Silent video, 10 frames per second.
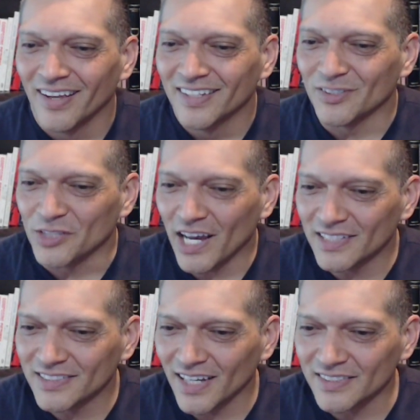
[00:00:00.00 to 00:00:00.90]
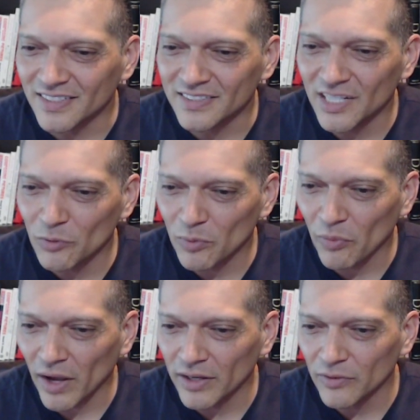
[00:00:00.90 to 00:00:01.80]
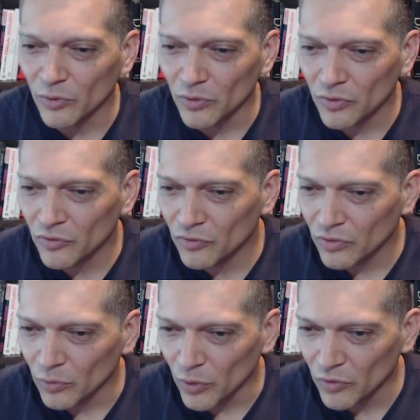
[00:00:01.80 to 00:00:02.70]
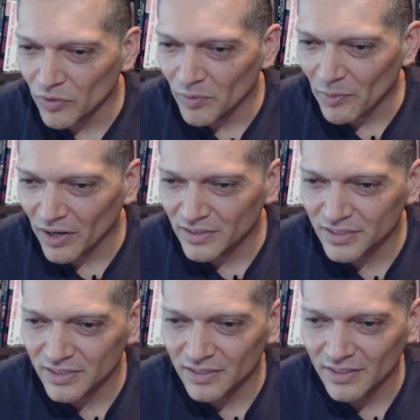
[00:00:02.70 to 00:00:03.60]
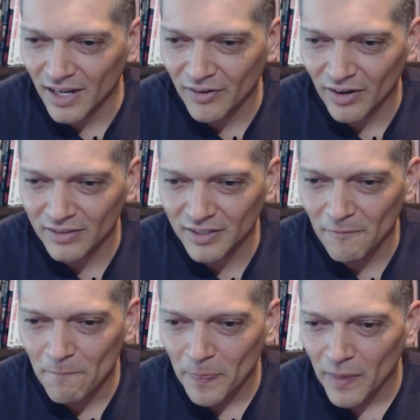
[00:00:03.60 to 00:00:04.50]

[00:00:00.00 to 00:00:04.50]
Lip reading: So Chad says the scene with Brandon Roof, am I pronouncing that correctly?